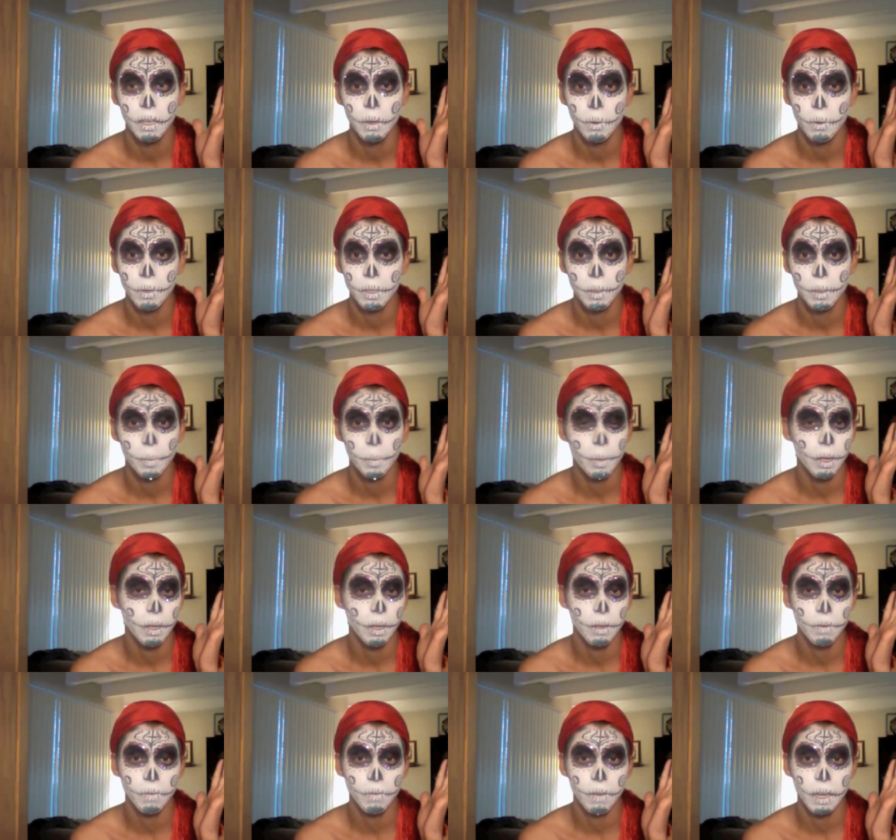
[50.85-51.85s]
going to paint
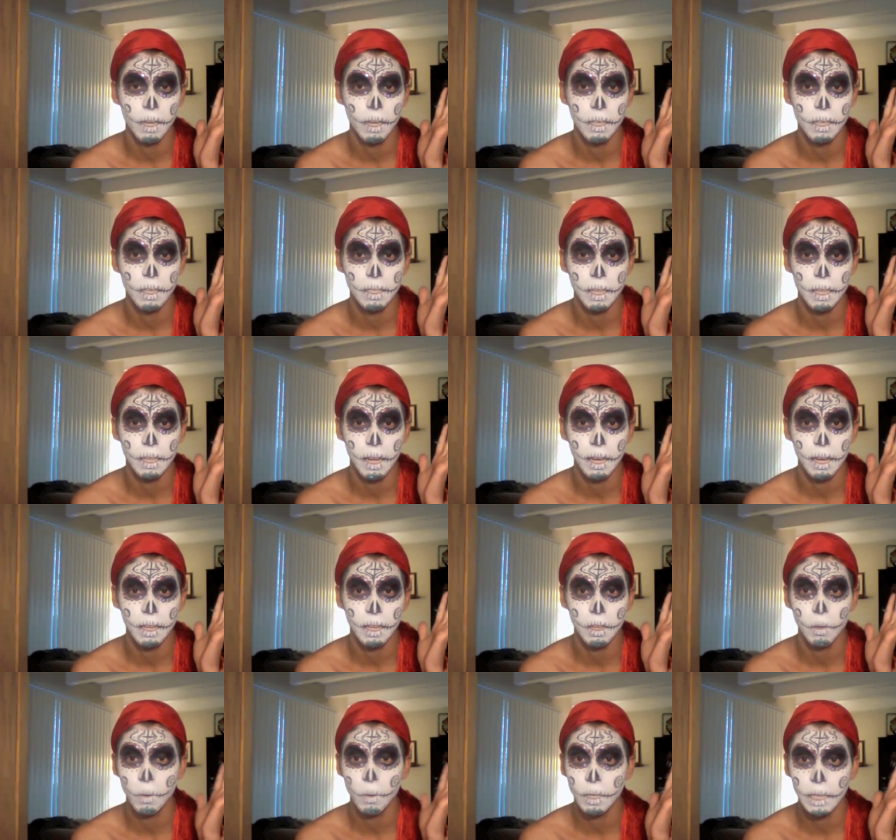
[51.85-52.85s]
your face like
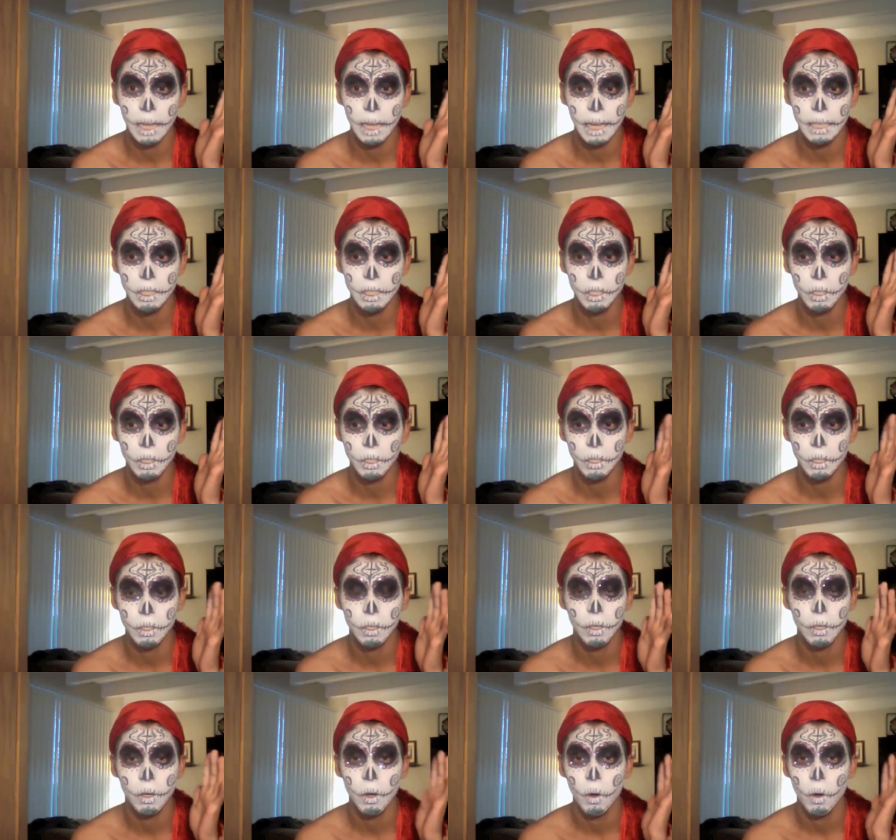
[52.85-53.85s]
the Green
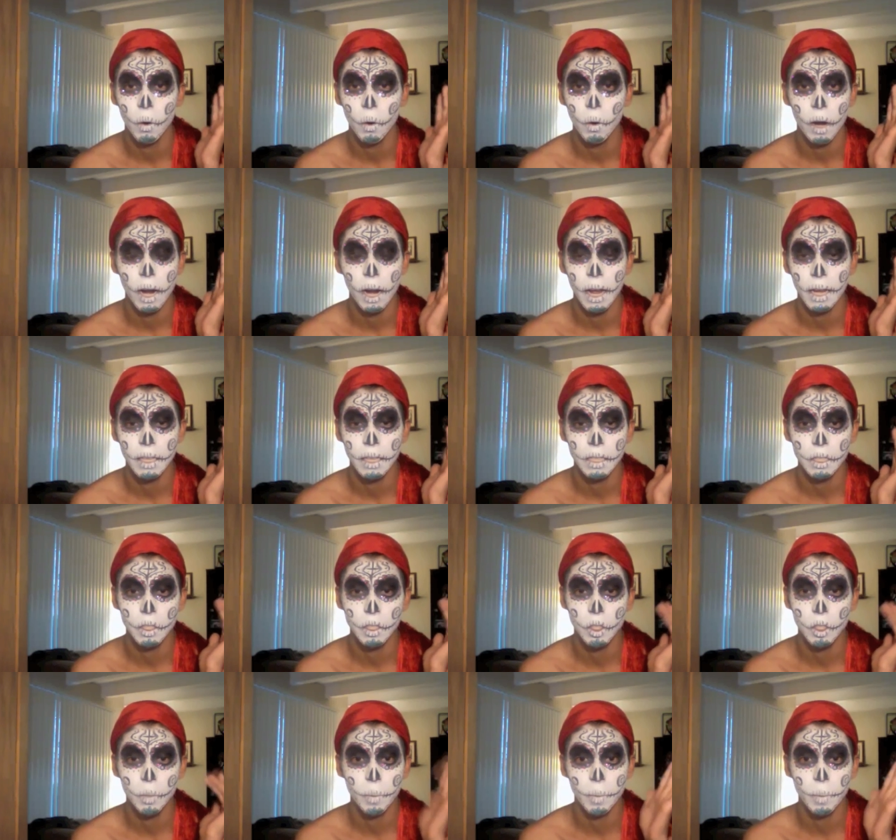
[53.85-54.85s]
Lantern or like
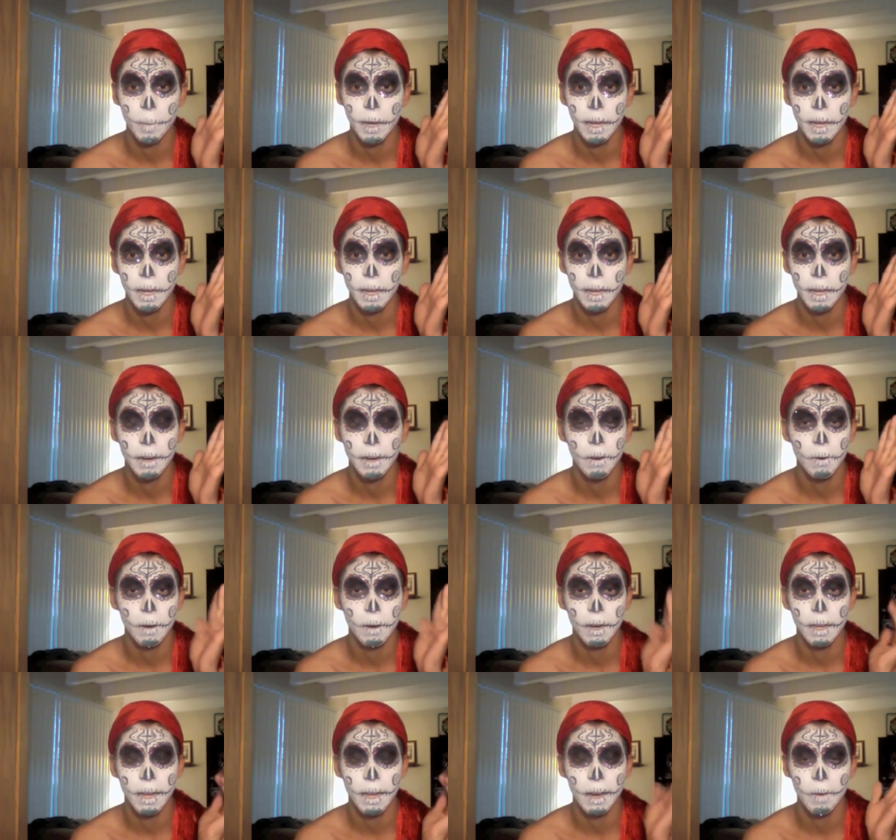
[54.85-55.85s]
Superman or
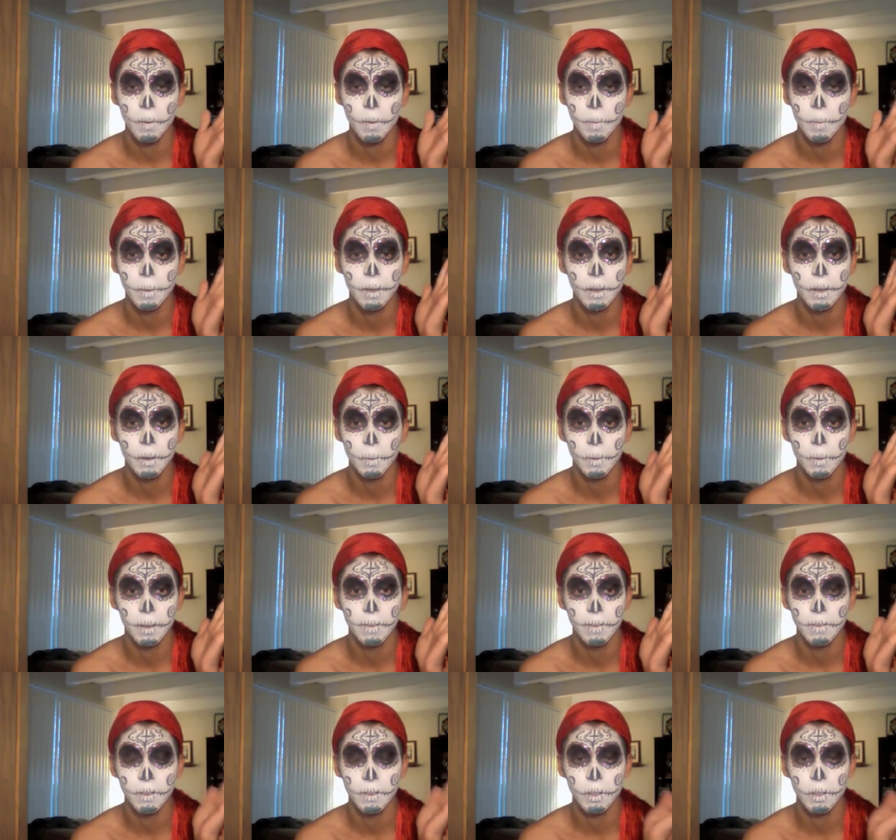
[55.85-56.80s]
Catwoman or whatever.